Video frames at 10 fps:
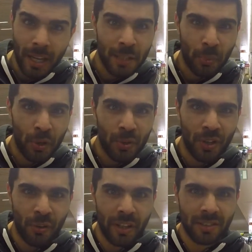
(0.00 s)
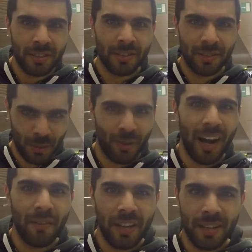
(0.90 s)
is producer Chris, we're
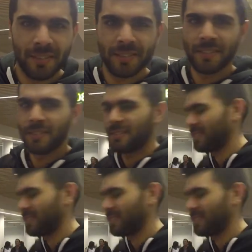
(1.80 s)
out here.